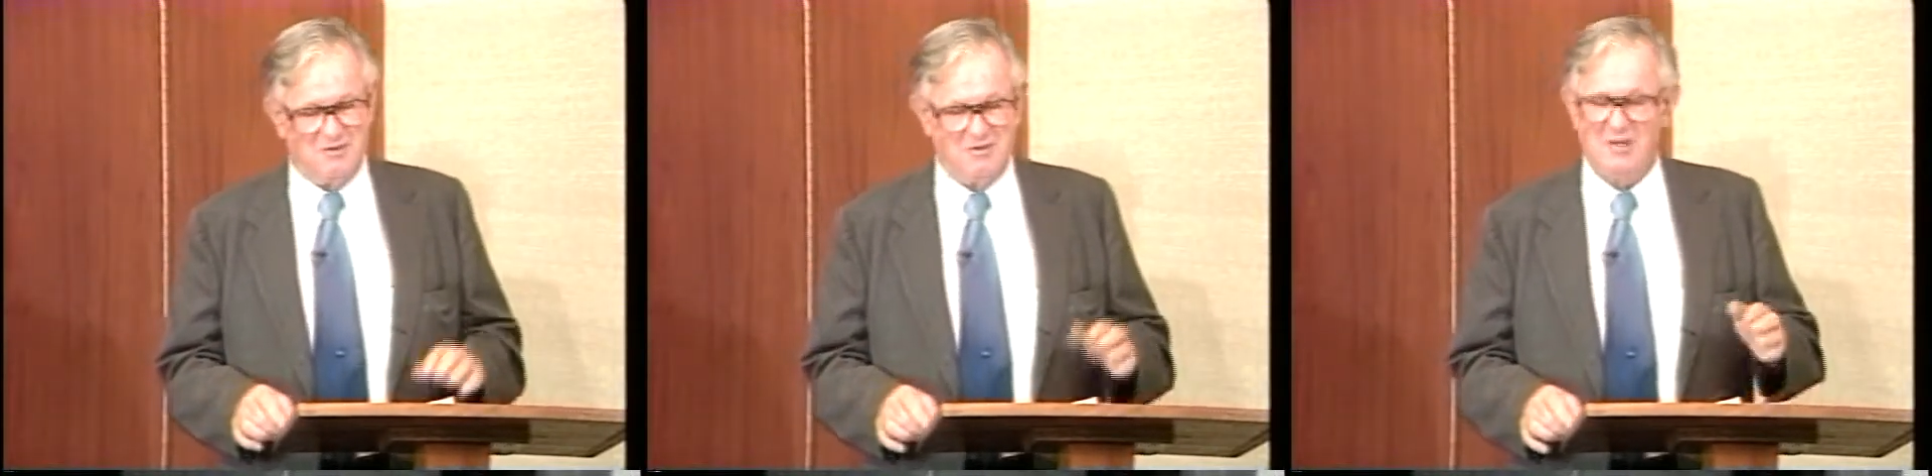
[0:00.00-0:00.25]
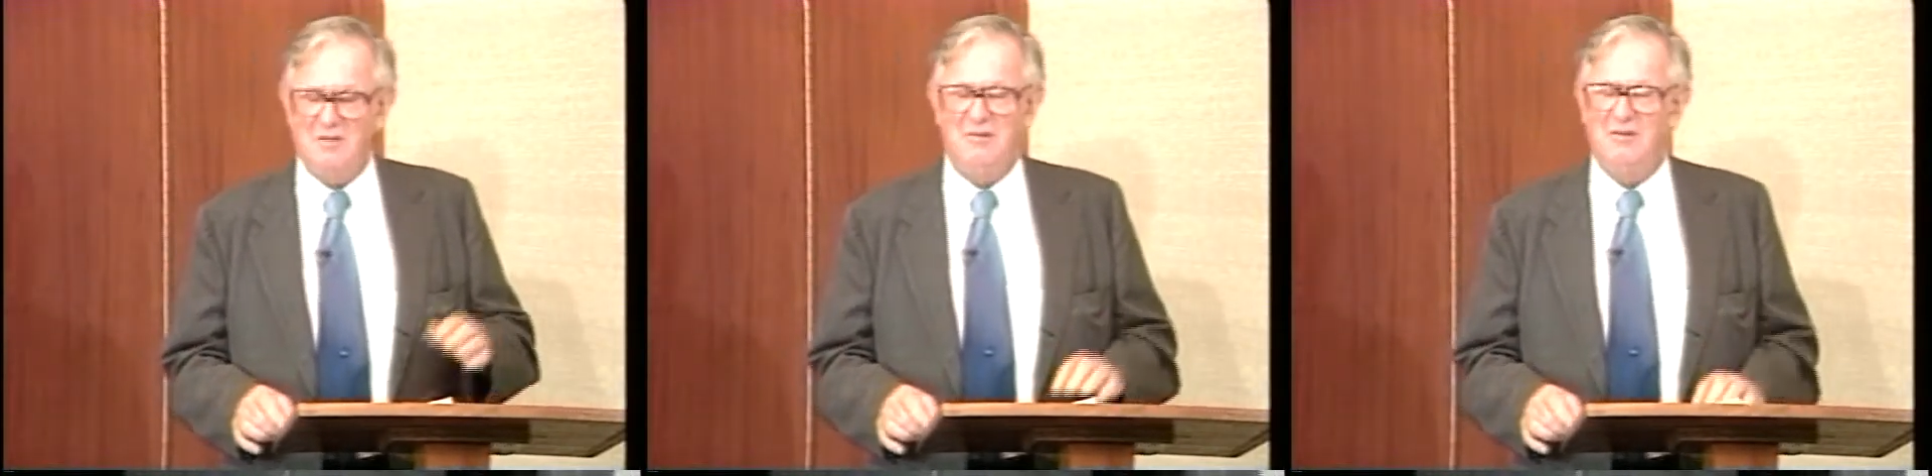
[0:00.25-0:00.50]

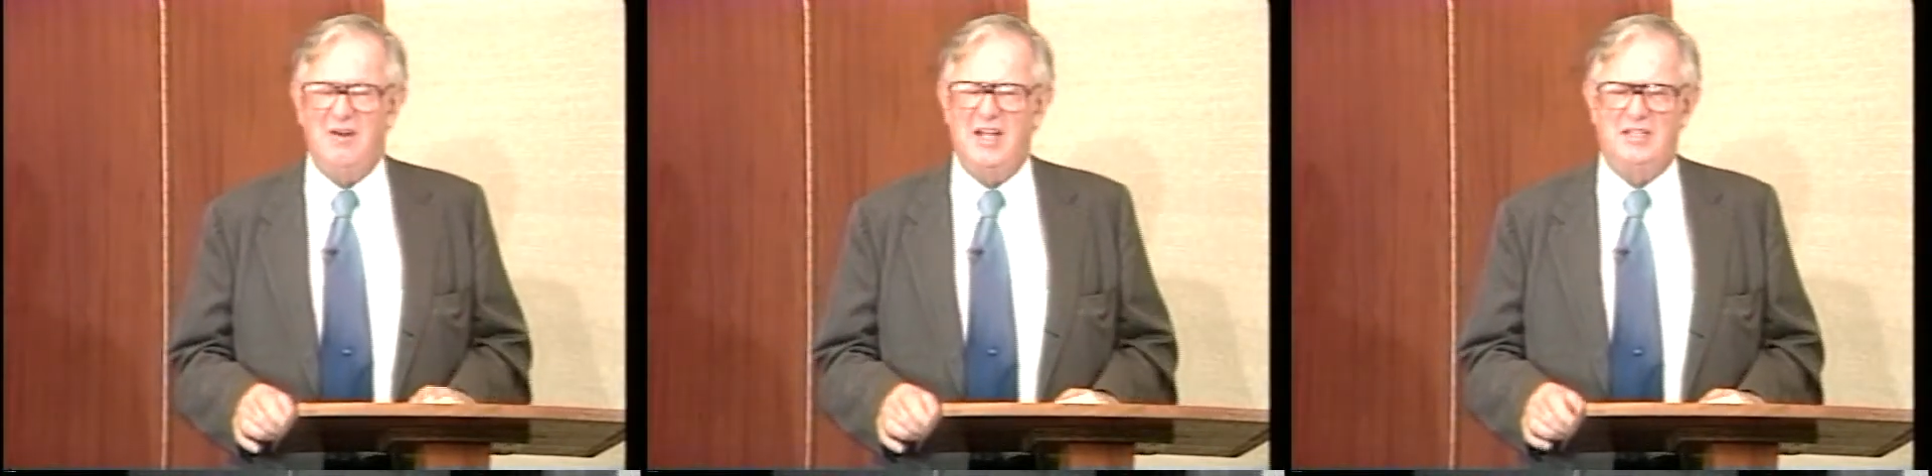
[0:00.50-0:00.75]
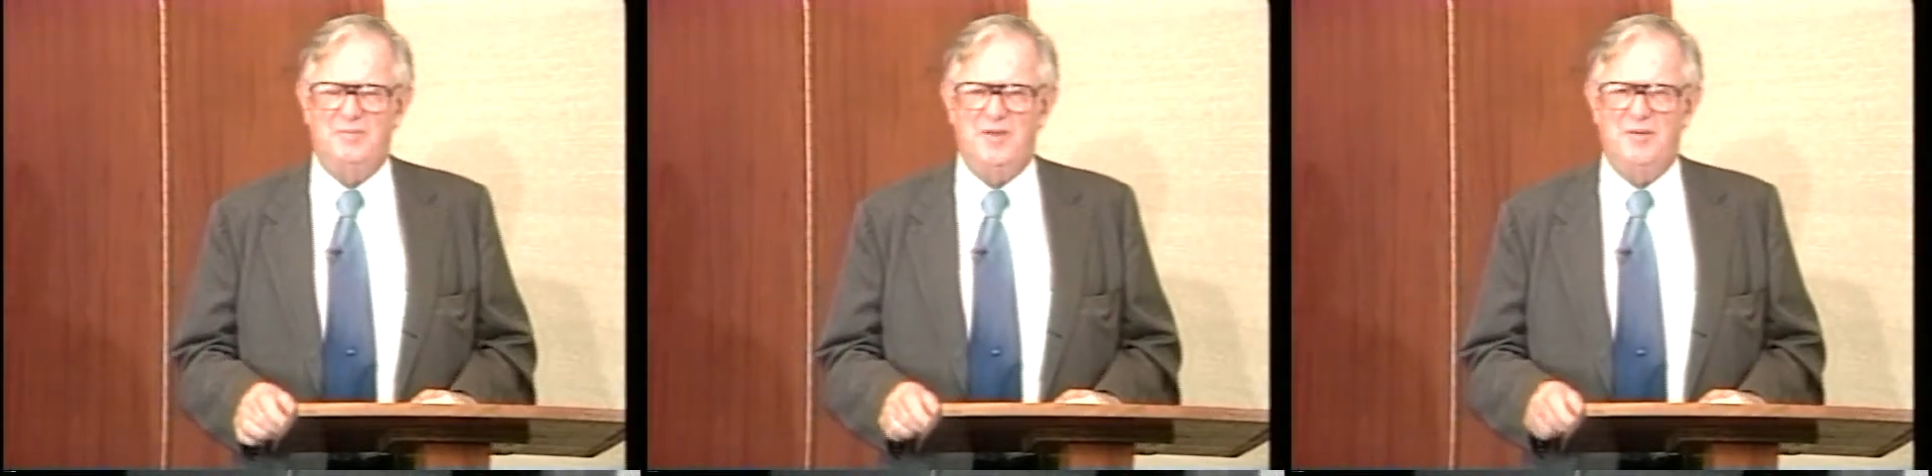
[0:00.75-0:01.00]

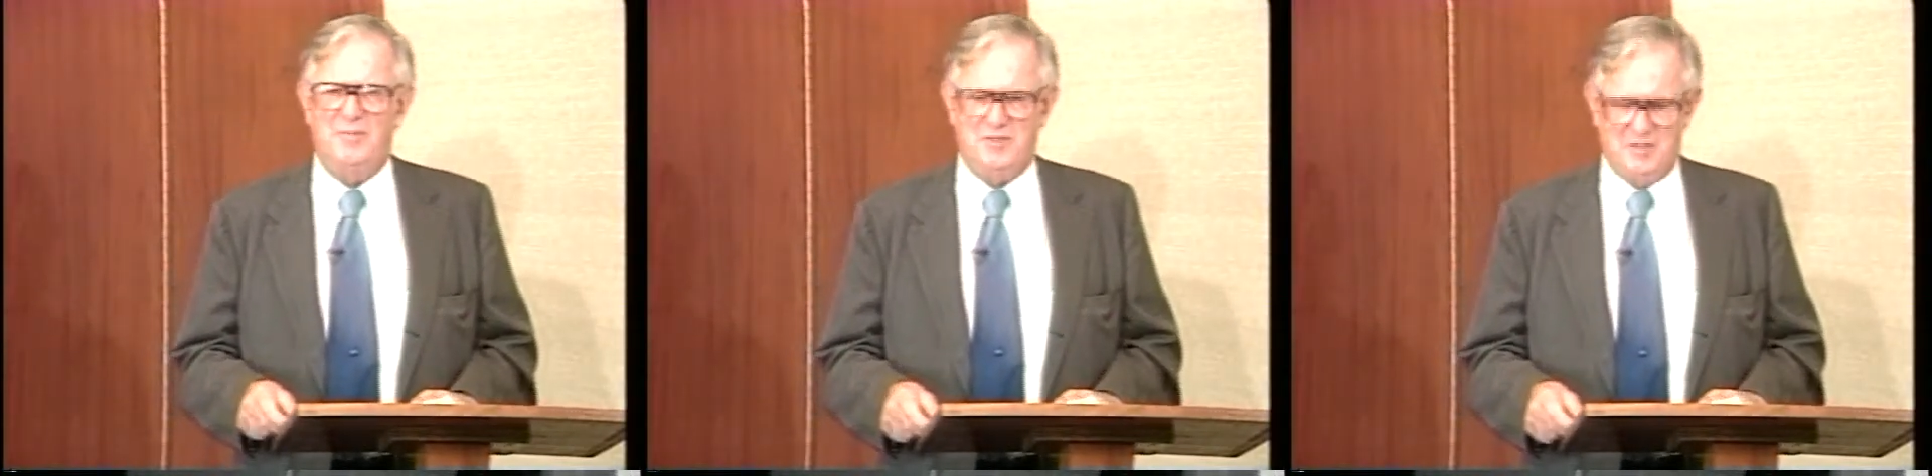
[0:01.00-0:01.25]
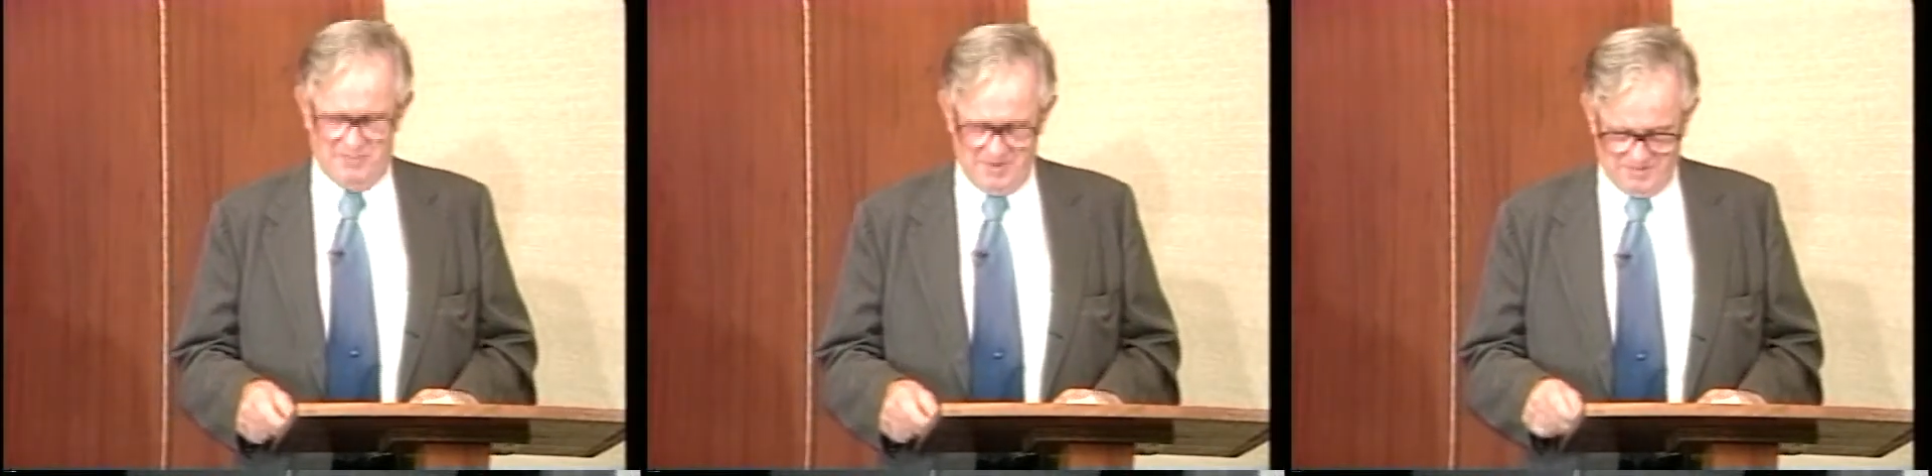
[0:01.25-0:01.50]
rewrite the
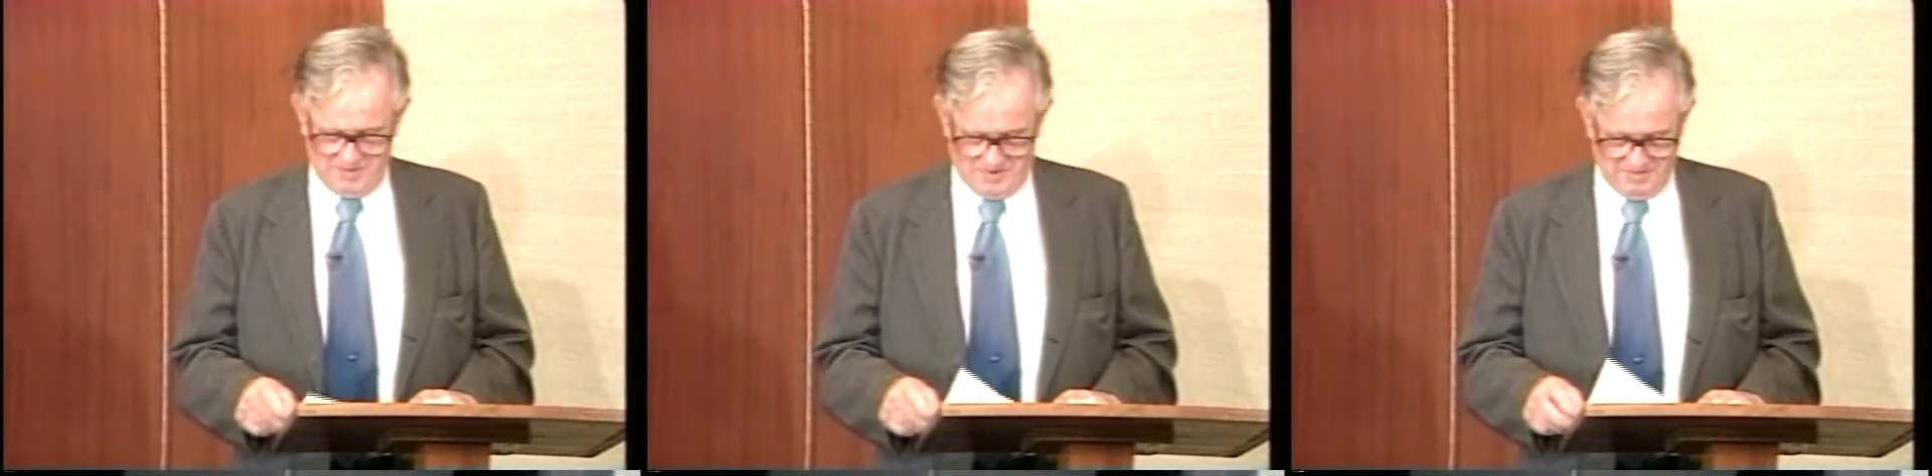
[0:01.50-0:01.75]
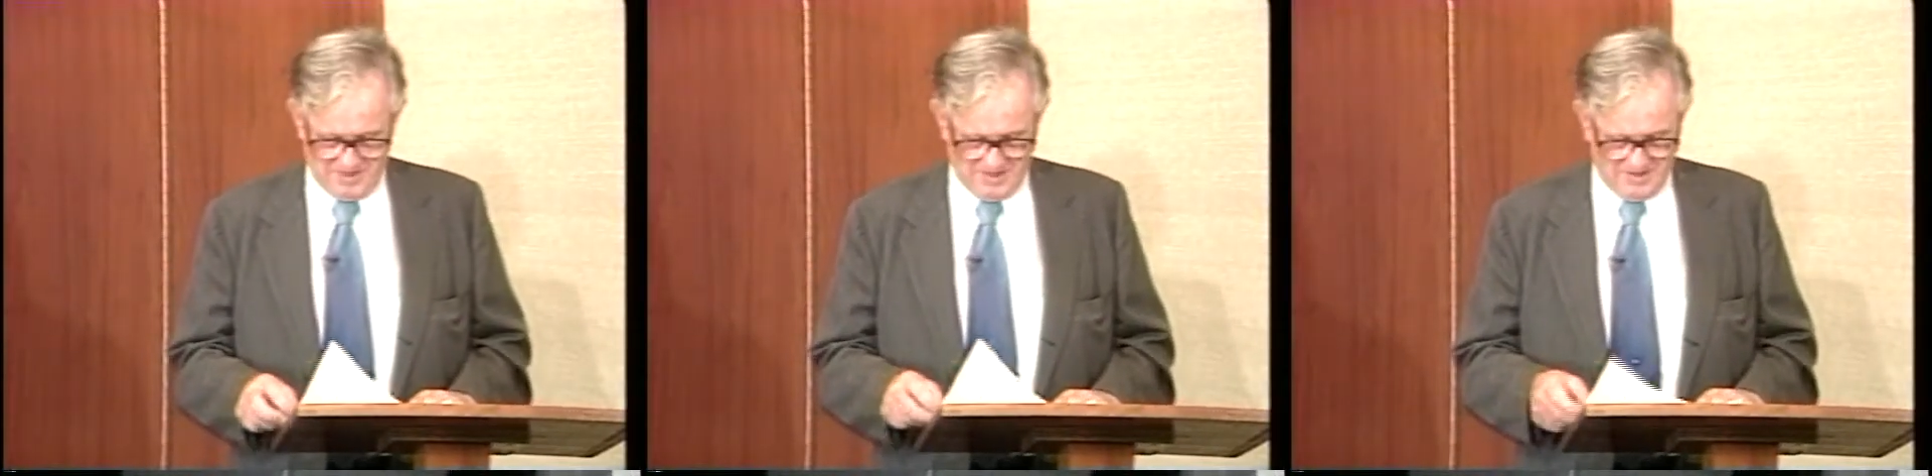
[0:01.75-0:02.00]
papers that people
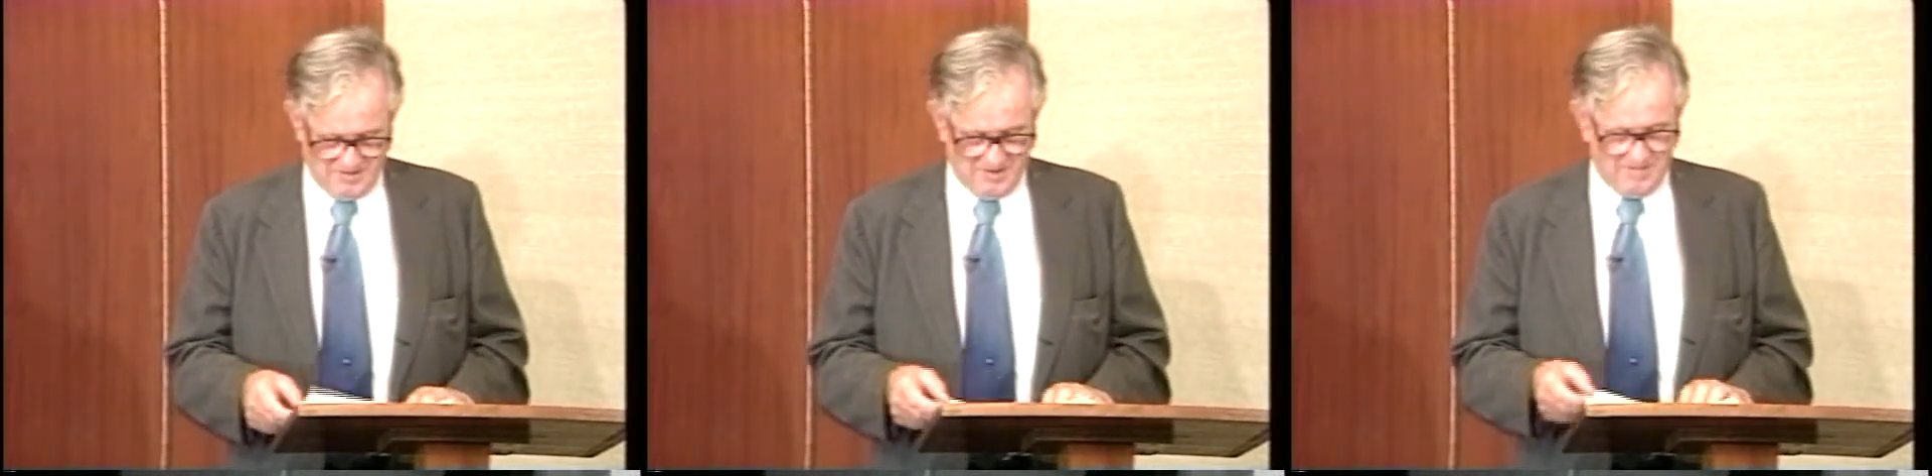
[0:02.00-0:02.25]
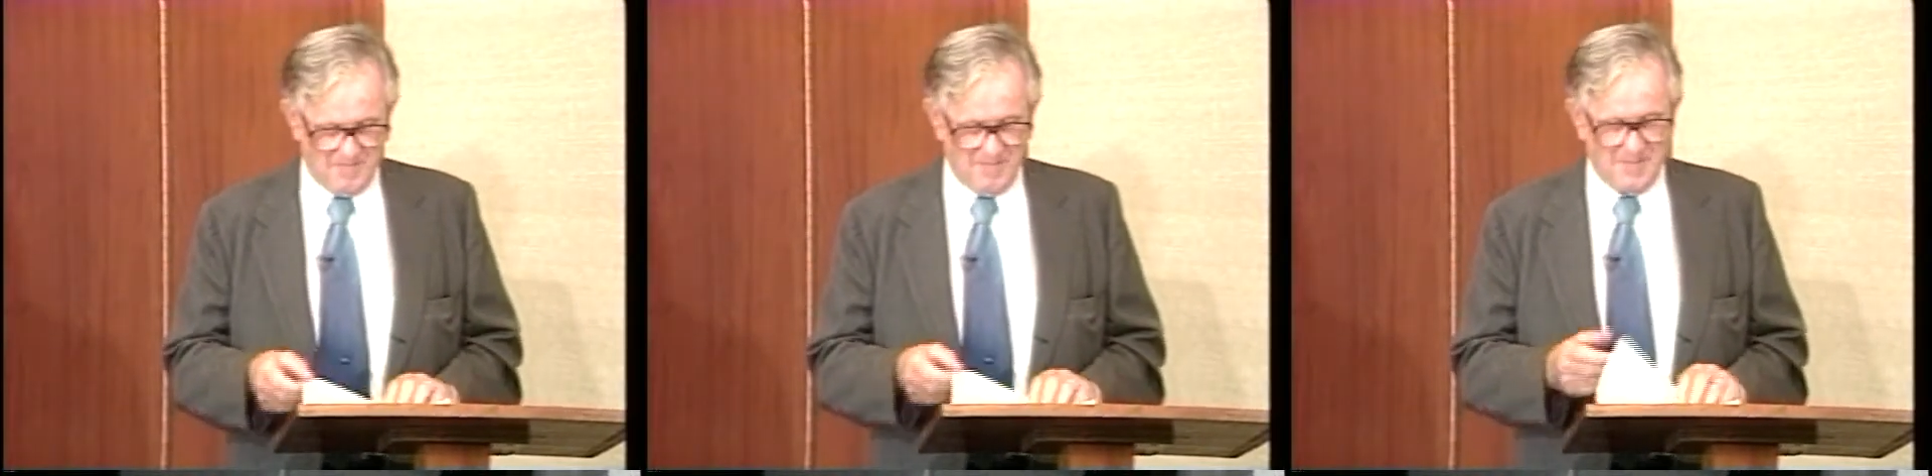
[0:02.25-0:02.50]
submitted to him.